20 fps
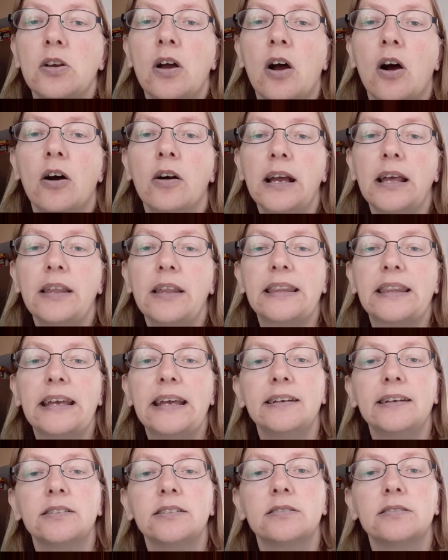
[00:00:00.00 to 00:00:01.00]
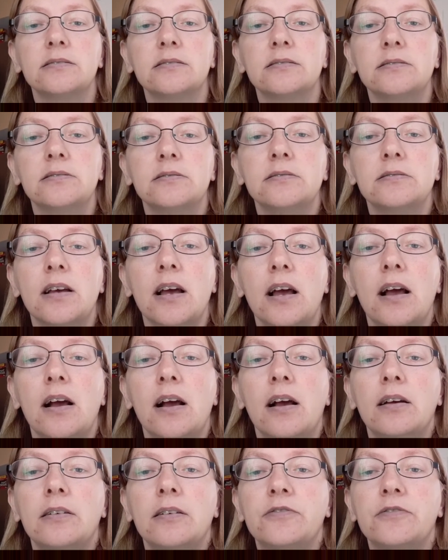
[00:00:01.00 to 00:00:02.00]
Okay, thanks.
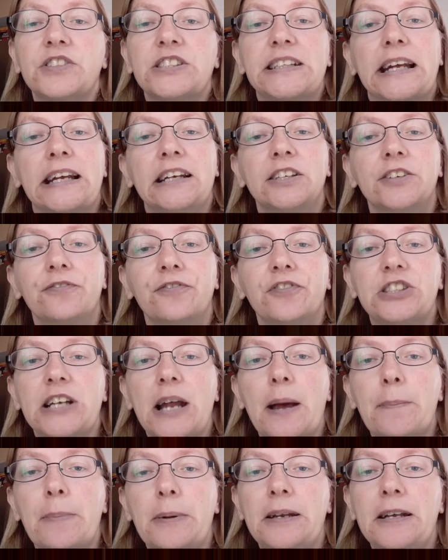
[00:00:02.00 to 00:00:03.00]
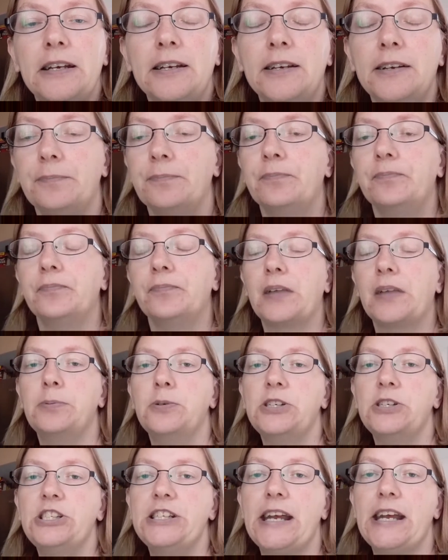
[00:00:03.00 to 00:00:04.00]
Thanks for stopping in. I
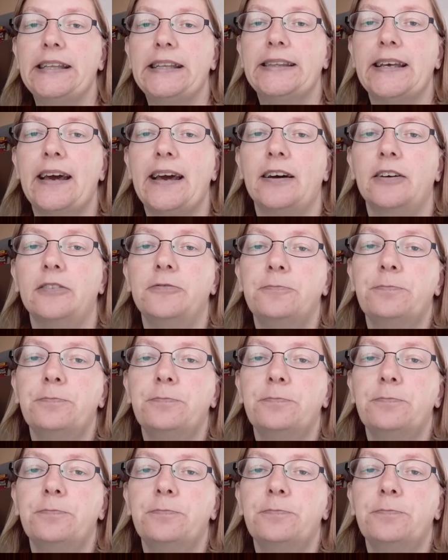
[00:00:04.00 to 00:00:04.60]
appreciate that.